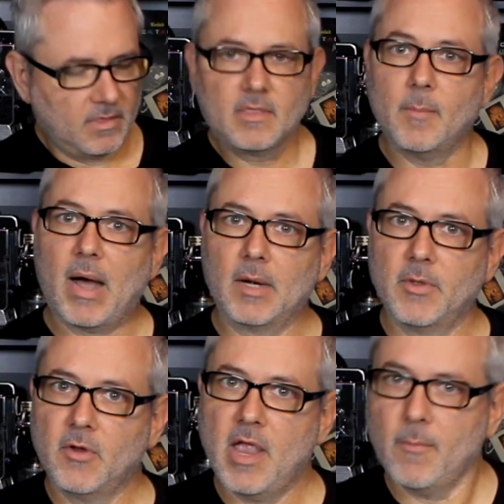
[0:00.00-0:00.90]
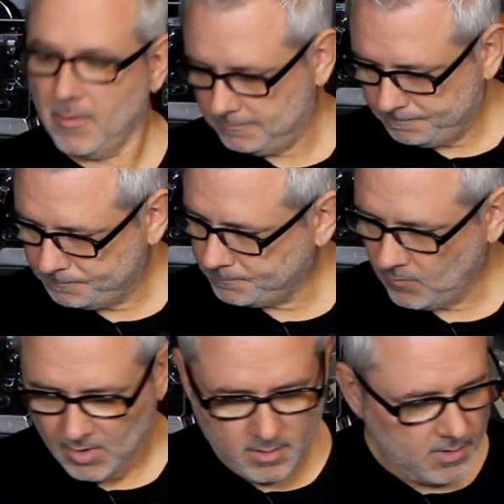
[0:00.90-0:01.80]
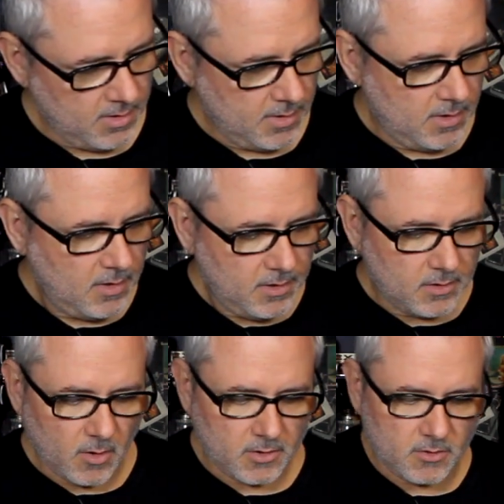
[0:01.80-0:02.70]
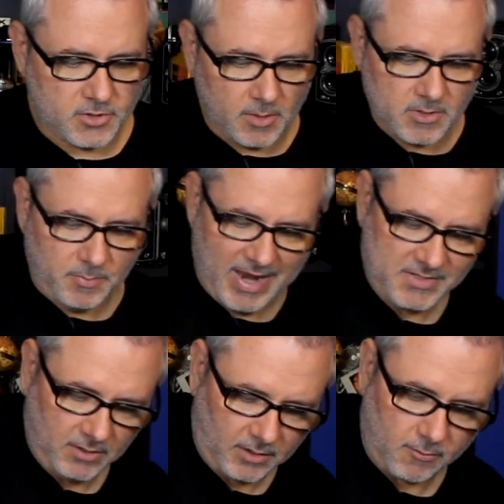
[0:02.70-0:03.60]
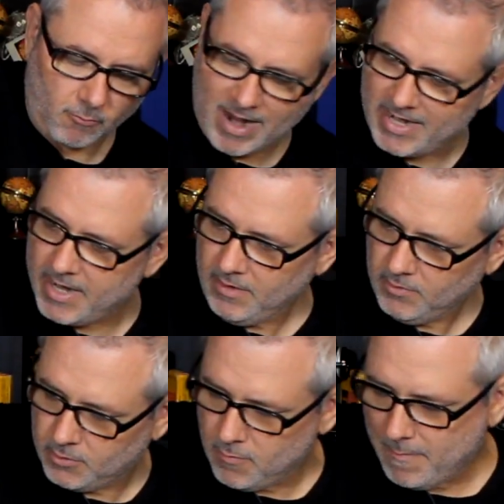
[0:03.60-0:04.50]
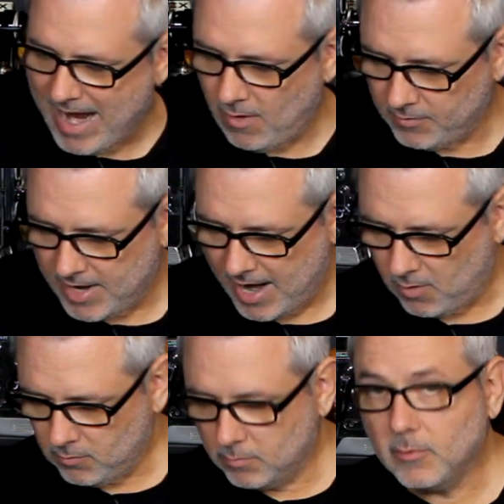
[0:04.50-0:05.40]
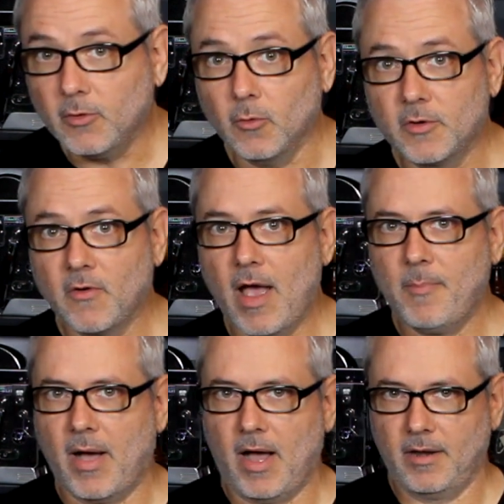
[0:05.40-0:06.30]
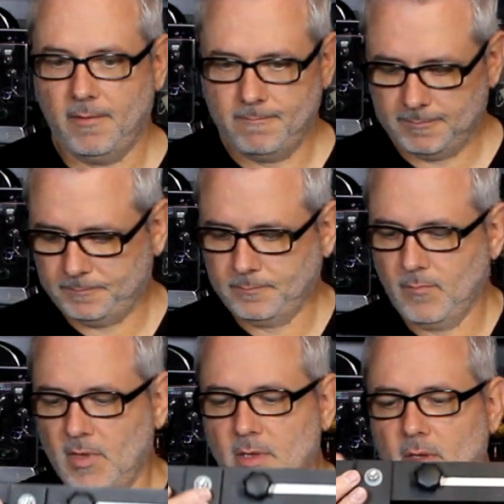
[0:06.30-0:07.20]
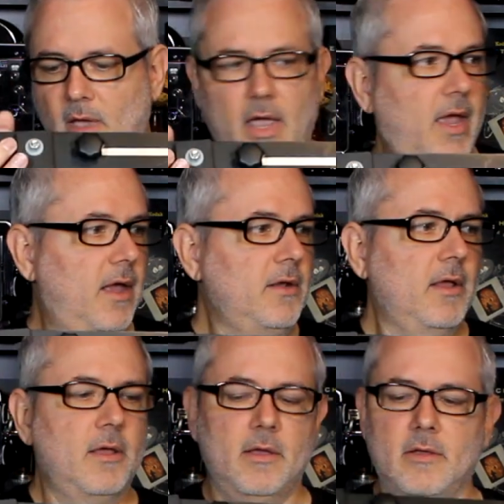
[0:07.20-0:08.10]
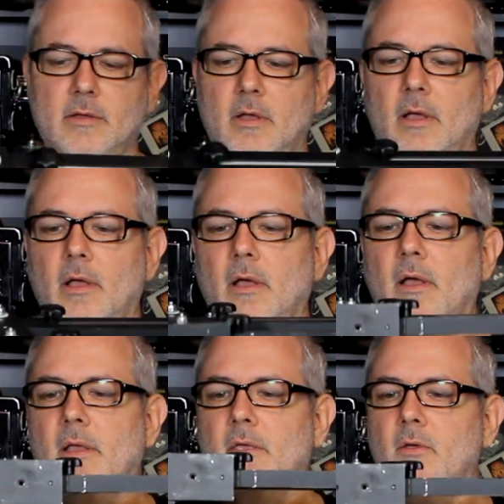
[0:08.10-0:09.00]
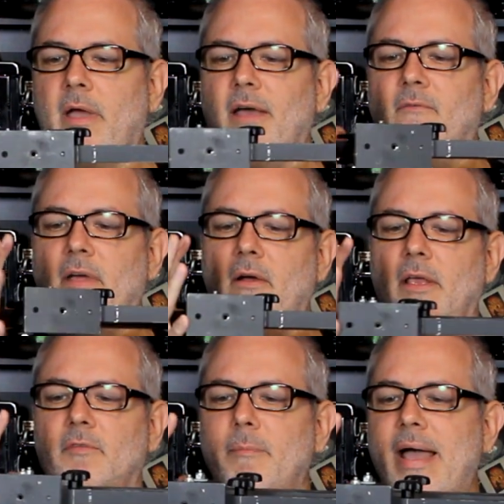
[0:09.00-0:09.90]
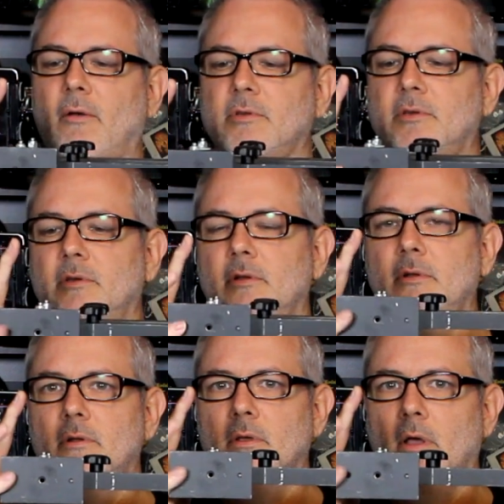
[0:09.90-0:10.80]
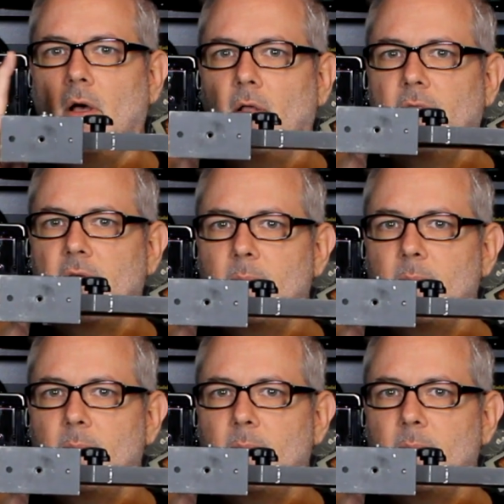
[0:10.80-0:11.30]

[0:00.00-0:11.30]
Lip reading: the bottom of your camera. Your jib is basically ready to mount now to a tripod. And you have various mounts on the